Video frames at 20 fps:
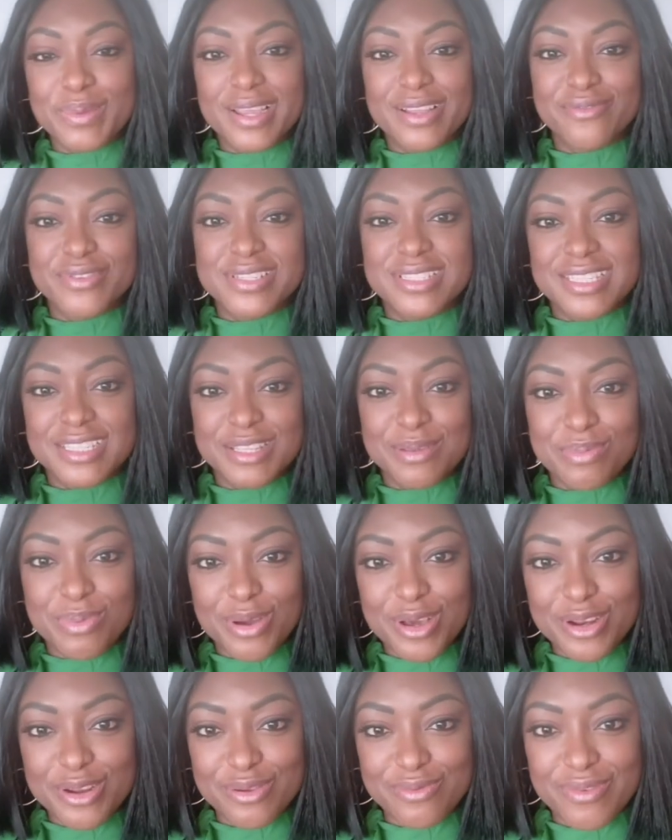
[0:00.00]
I recently
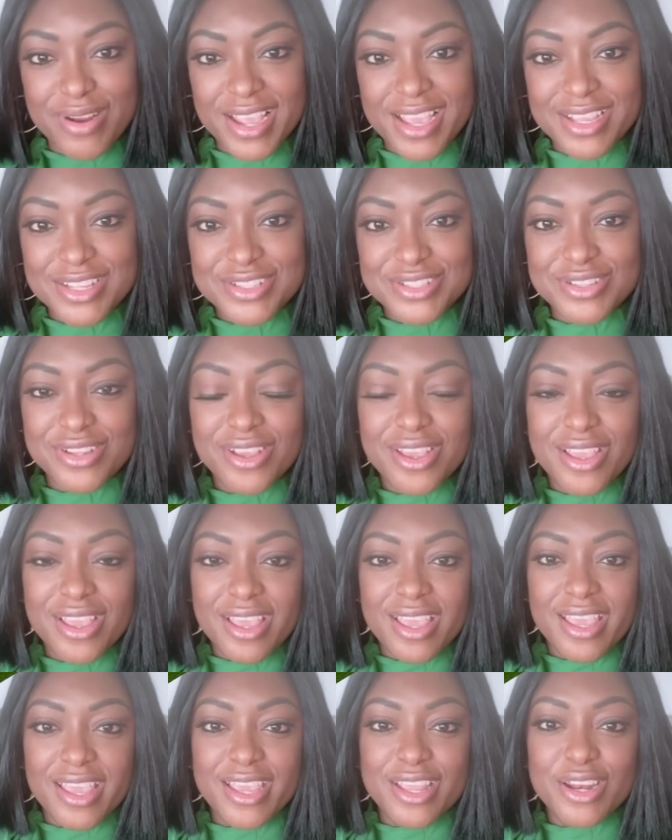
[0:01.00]
bought a ranch
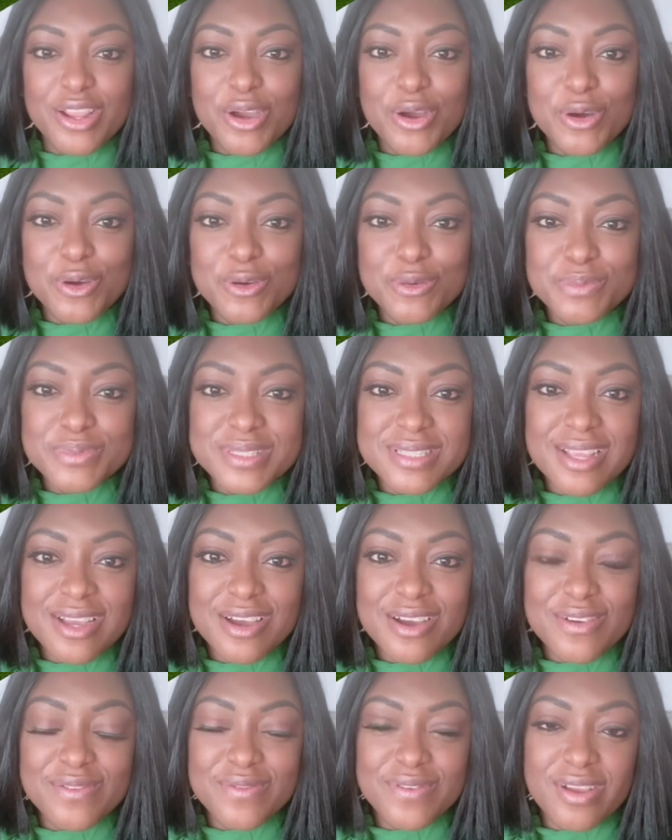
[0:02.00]
in hopes
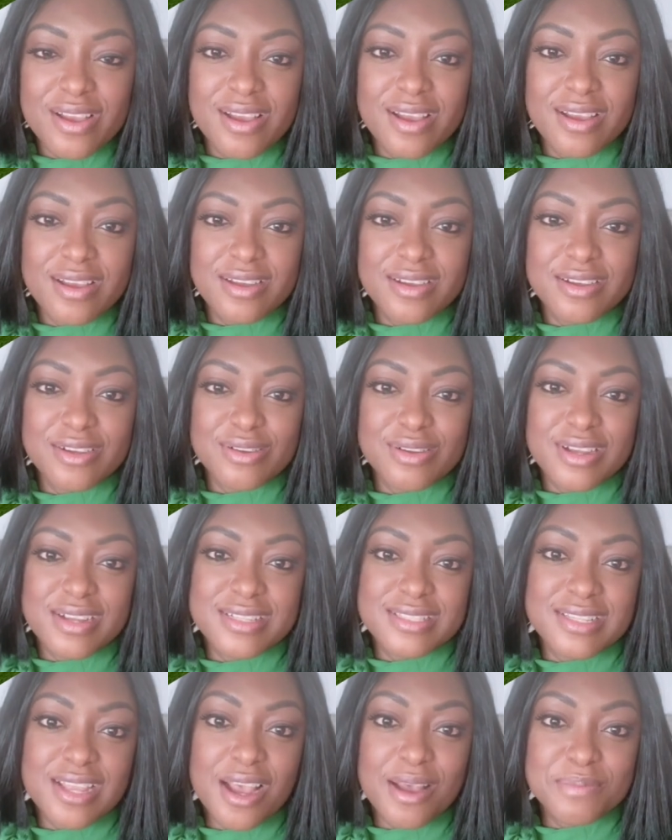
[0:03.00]
of
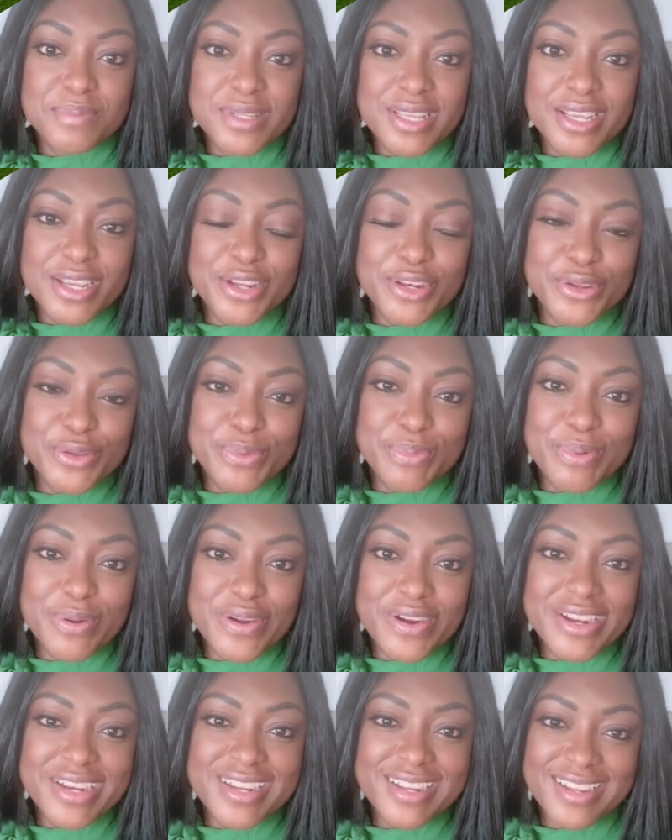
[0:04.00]
adopting a
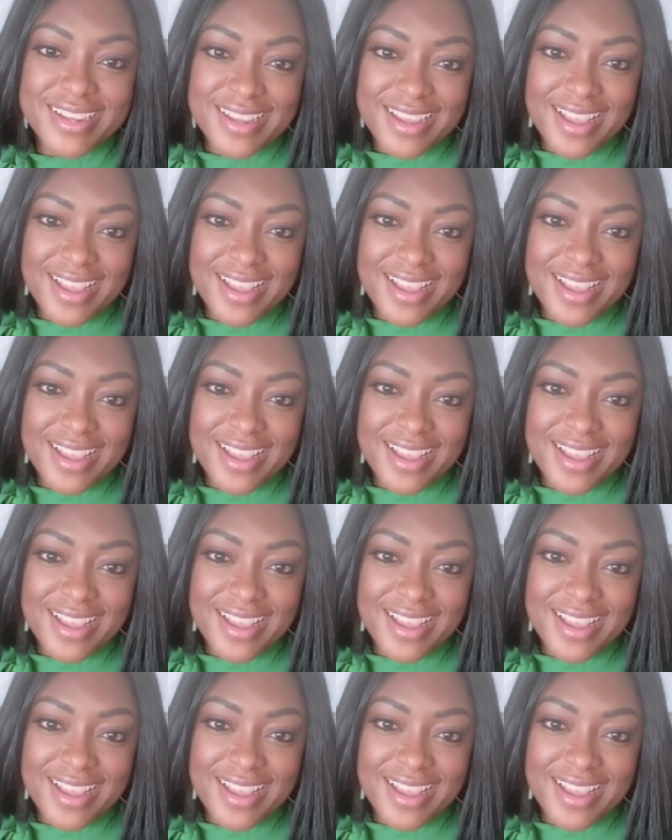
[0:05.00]
newborn.